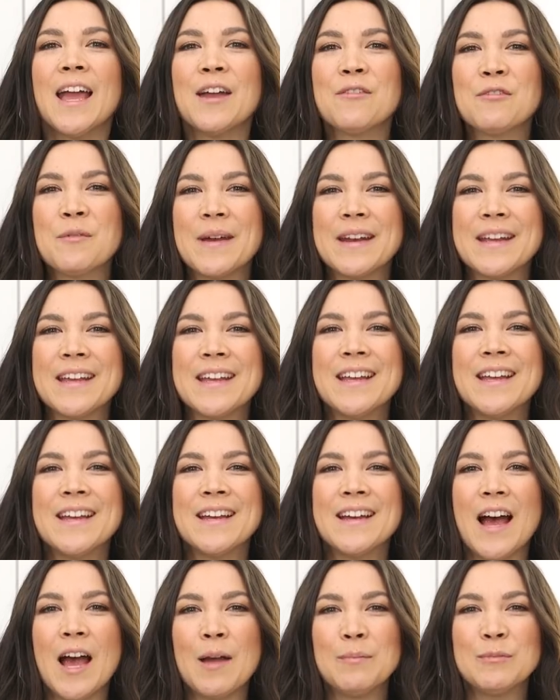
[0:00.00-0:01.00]
Hey
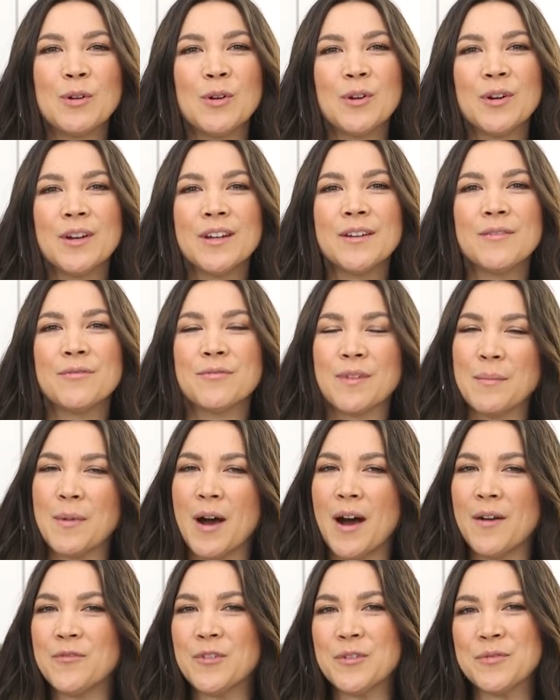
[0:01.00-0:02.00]
everybody, I'm Lauren from
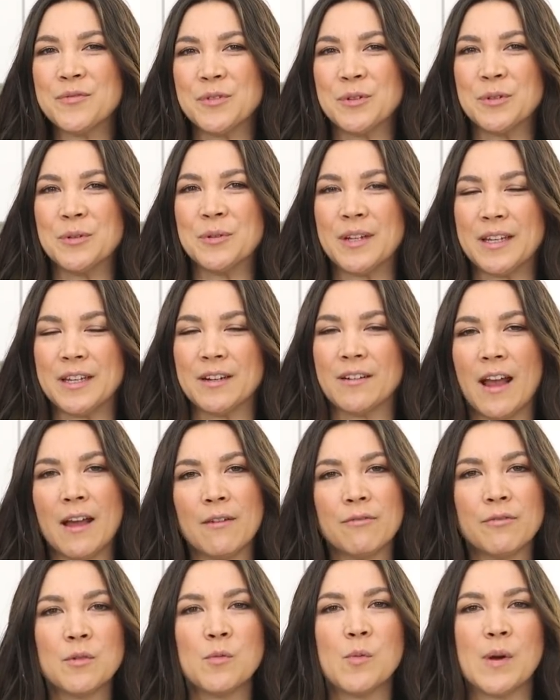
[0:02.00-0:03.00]
Hot for Food, here
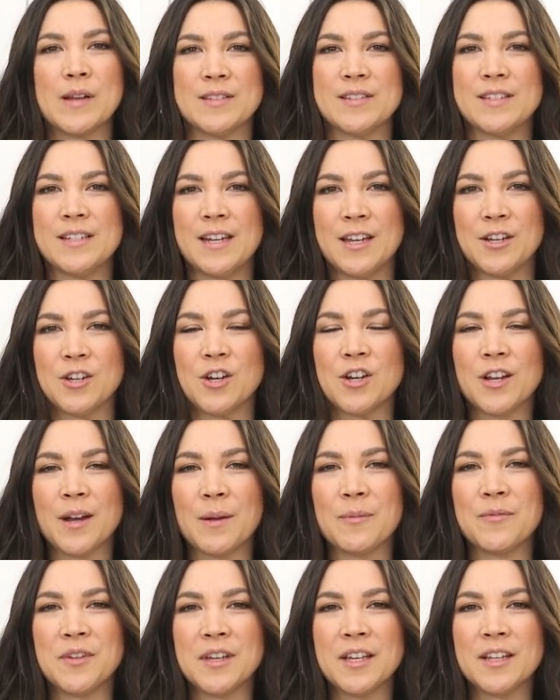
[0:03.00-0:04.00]
every Wednesday cooking
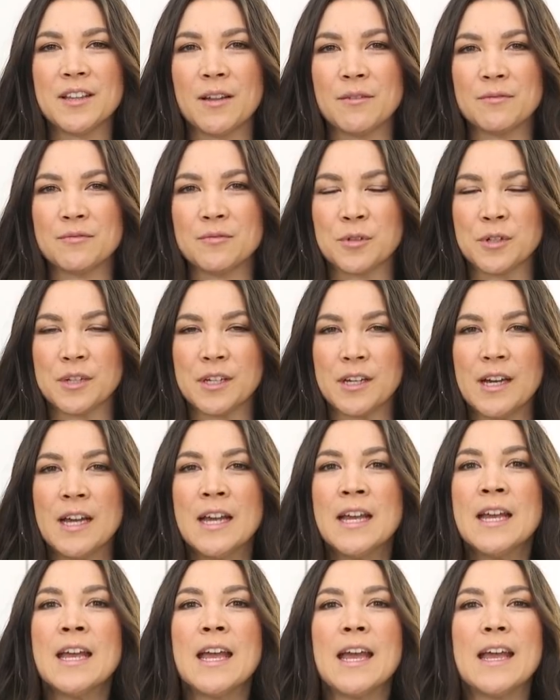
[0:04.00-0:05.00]
up vegan love for you.
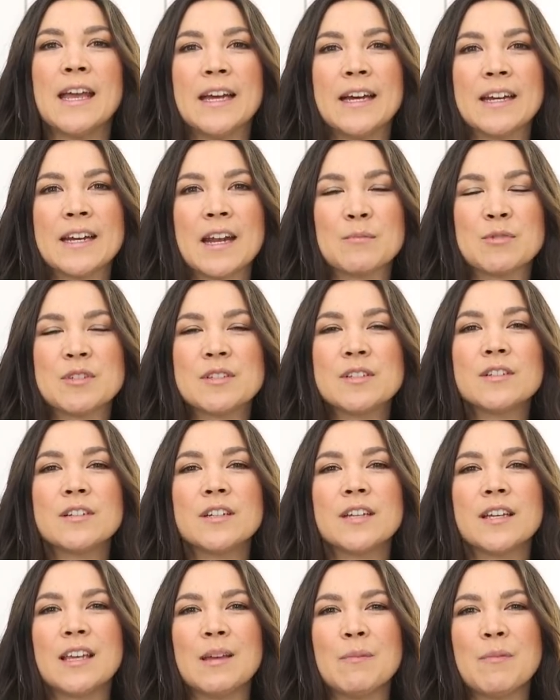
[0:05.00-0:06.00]
And I'm still
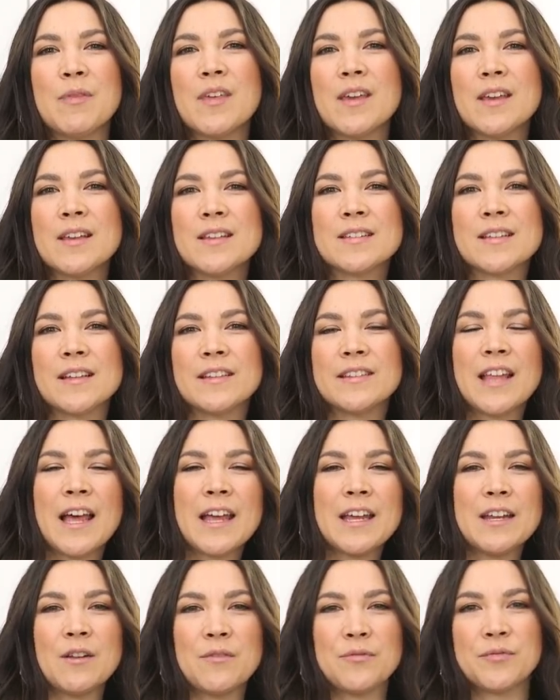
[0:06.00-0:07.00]
gonna keep things
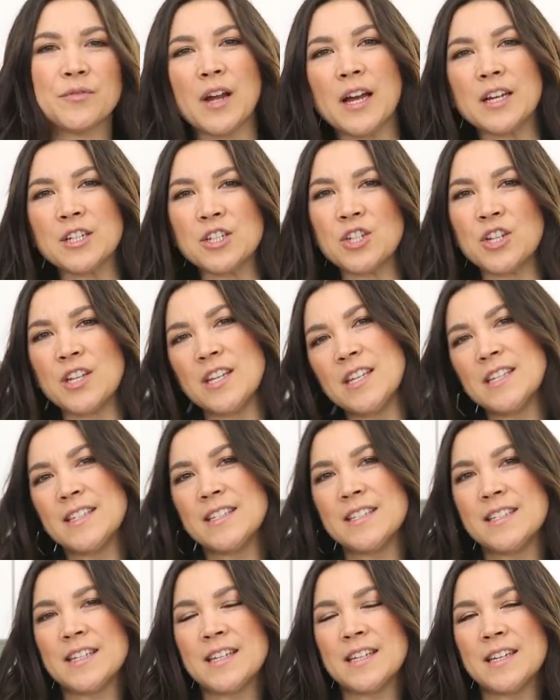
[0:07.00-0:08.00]
light, fresh,
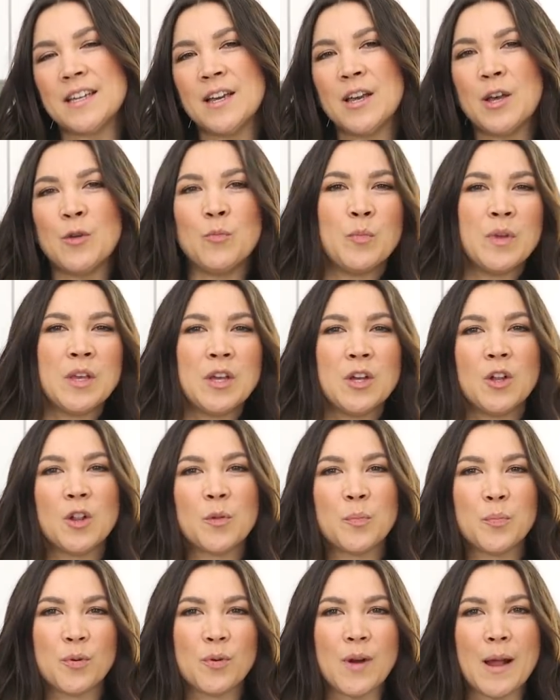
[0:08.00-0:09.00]
easy,
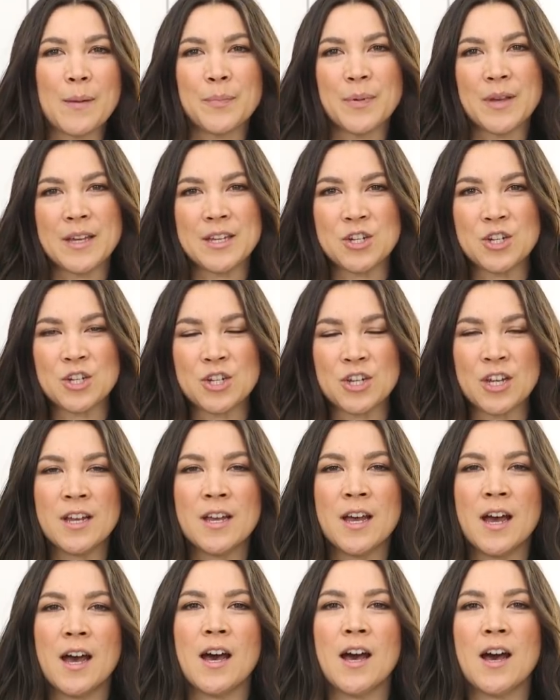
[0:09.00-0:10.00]
meal prep-ish
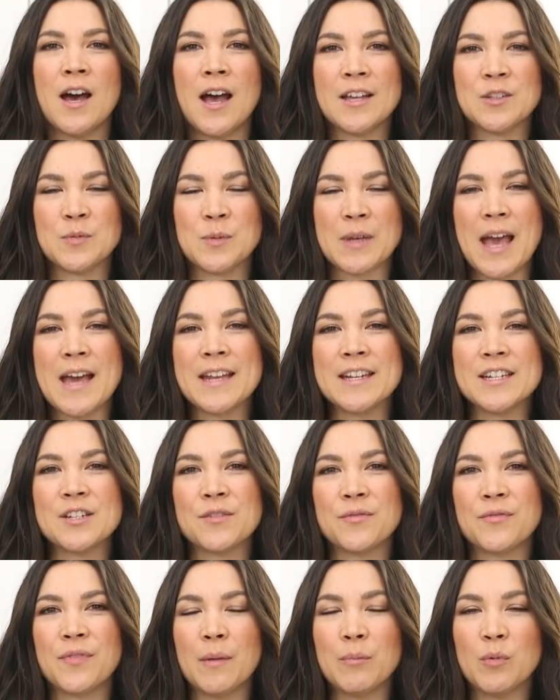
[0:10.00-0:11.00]
as we head
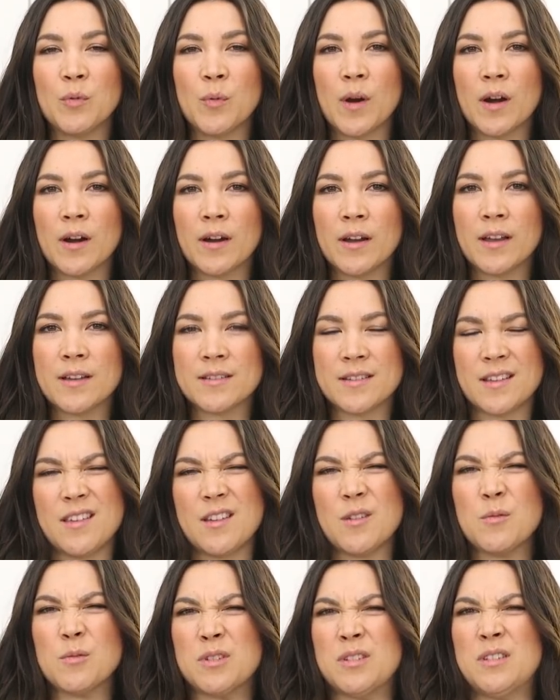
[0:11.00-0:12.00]
into February, because I
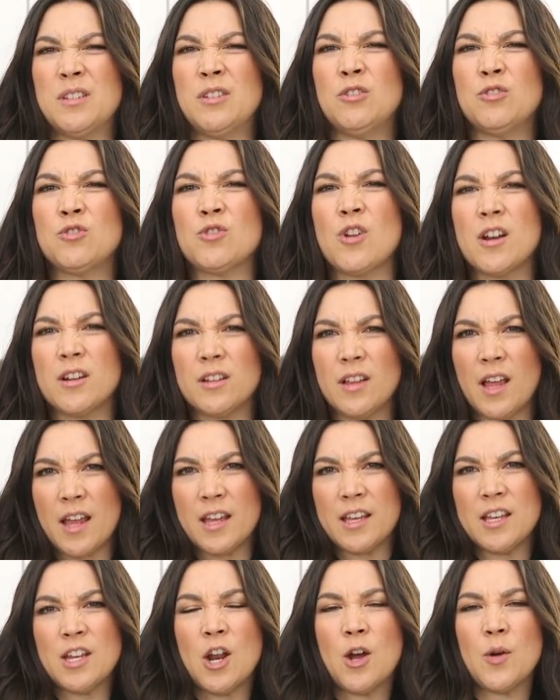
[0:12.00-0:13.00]
think we're still
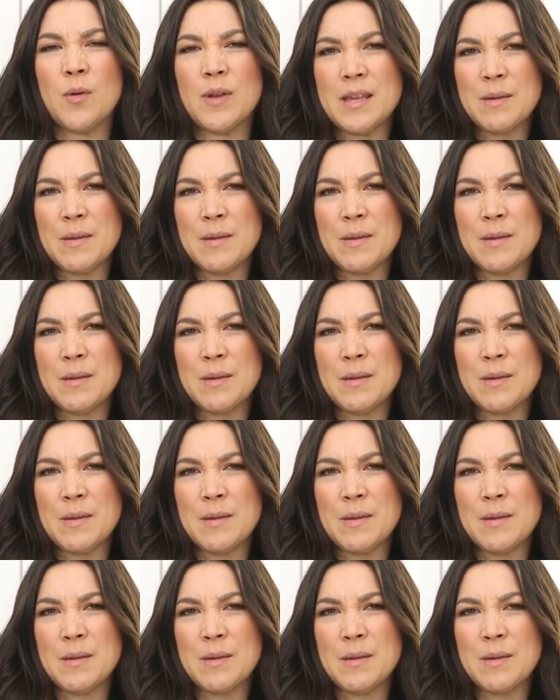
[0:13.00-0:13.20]
trying to